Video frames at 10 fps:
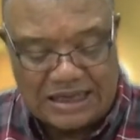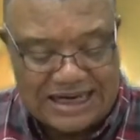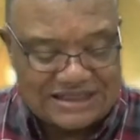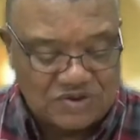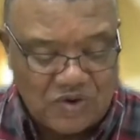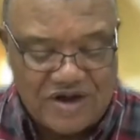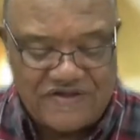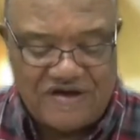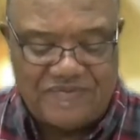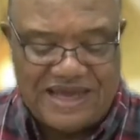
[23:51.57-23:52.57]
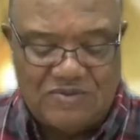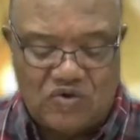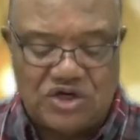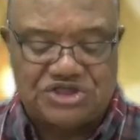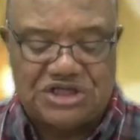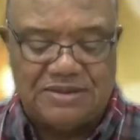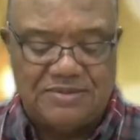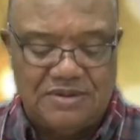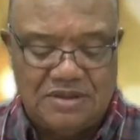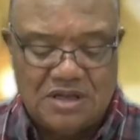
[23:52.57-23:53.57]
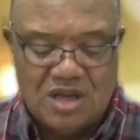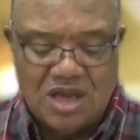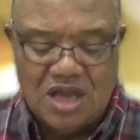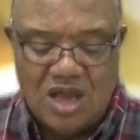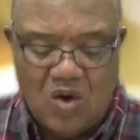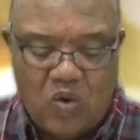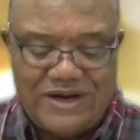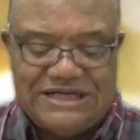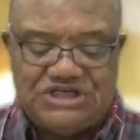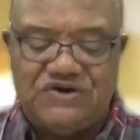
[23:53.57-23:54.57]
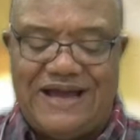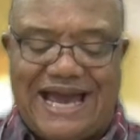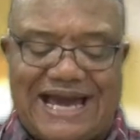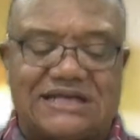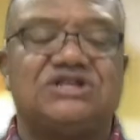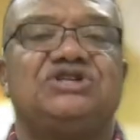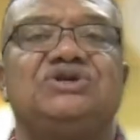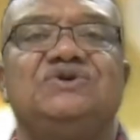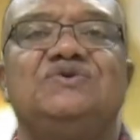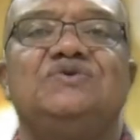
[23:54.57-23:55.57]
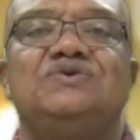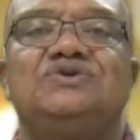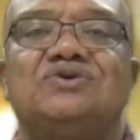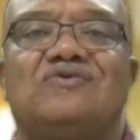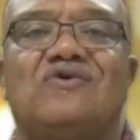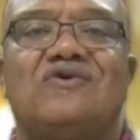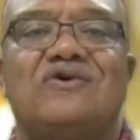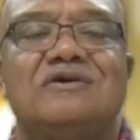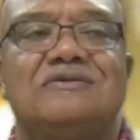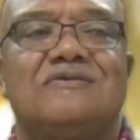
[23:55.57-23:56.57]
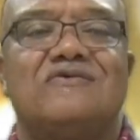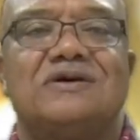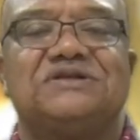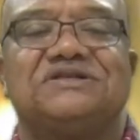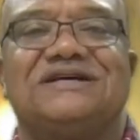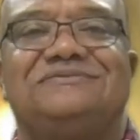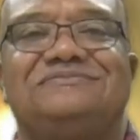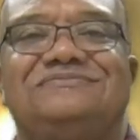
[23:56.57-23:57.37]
God is worthy of being worshipped. What is your attitude toward worship?